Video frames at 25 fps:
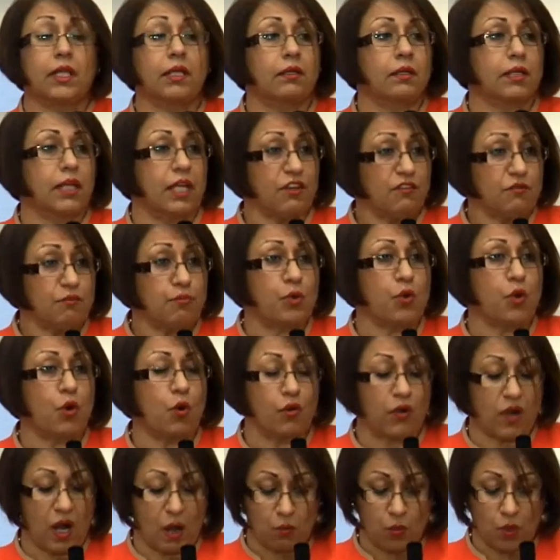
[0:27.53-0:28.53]
GIVE
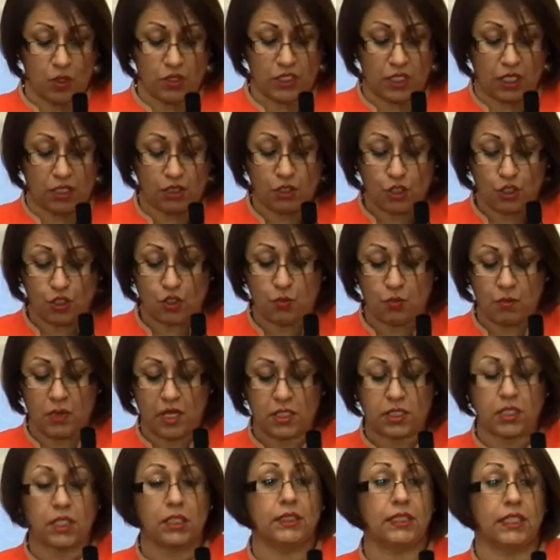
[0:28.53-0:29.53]
program was
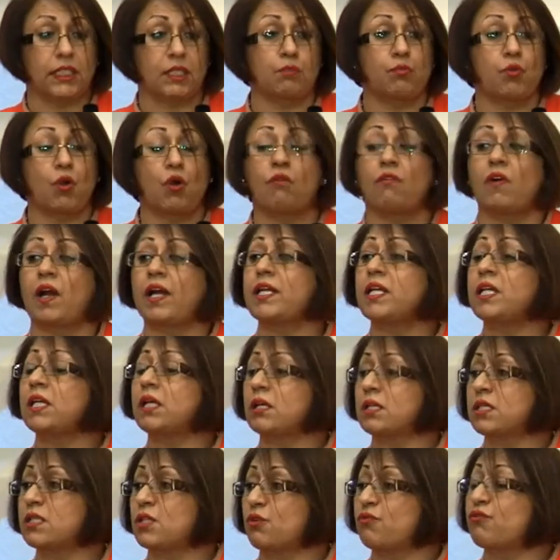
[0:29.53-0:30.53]
instrumental in providing
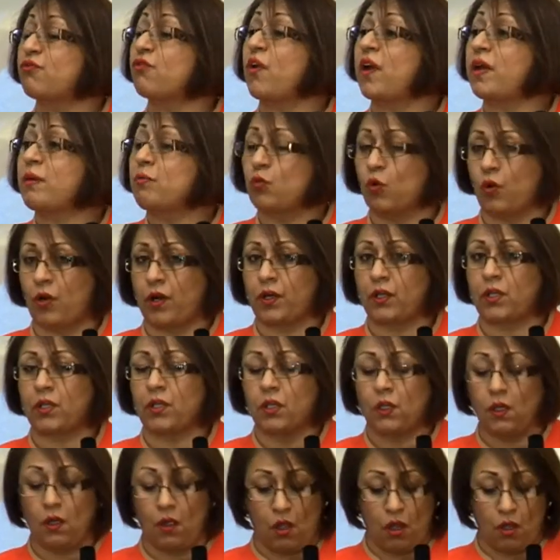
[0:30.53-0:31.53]
us the framework
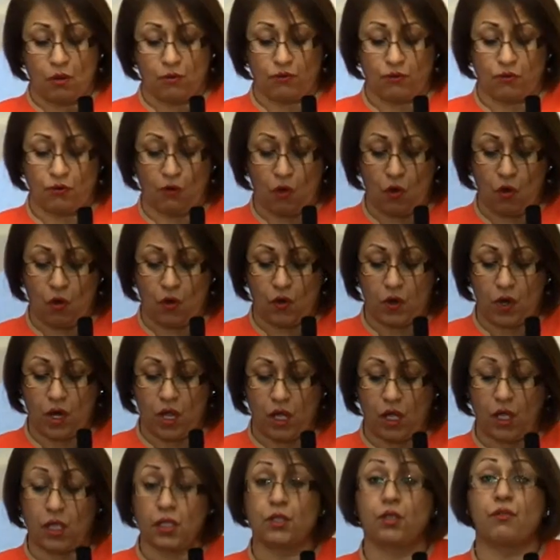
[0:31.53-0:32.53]
for
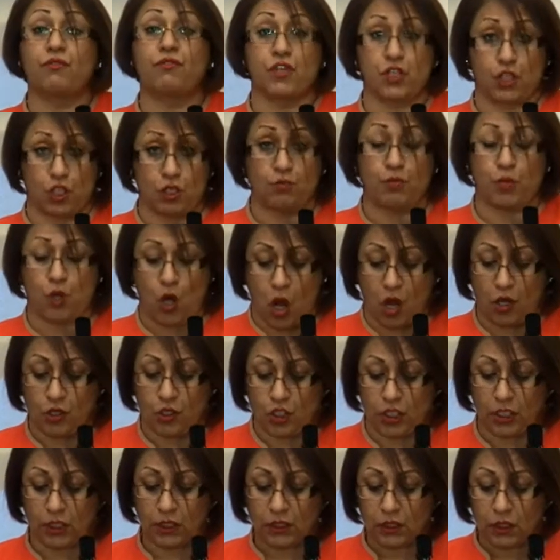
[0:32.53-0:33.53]
the Vision
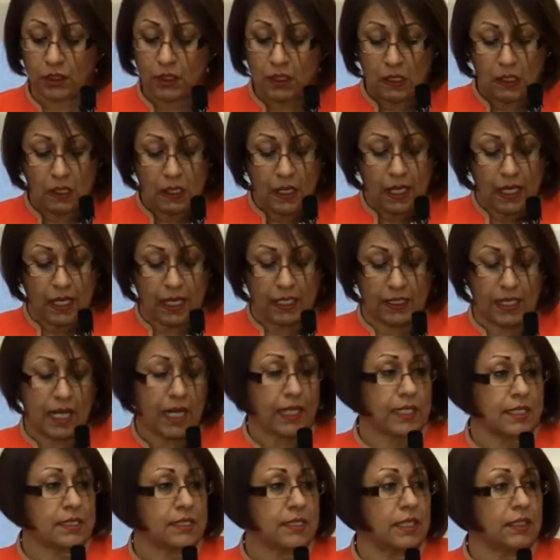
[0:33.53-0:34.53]
project. And
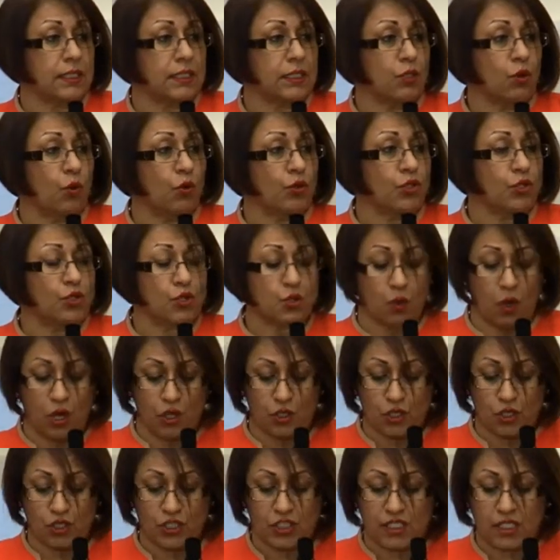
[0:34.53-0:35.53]
like I said, in order to
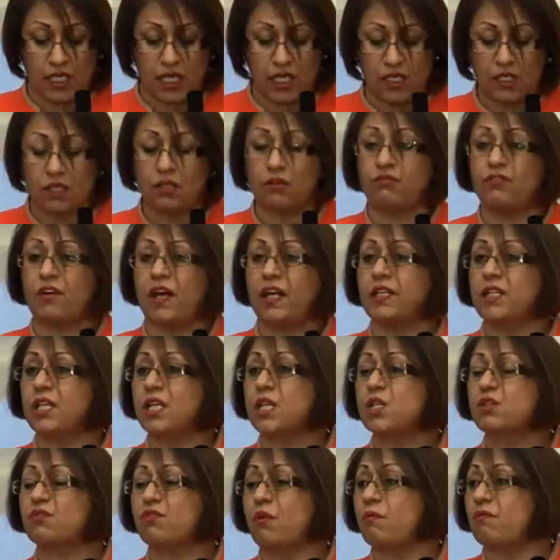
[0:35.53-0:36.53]
understand the
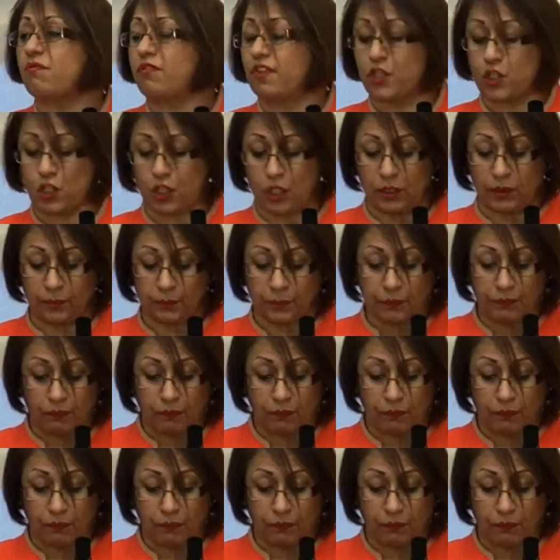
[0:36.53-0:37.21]
findings from Vision,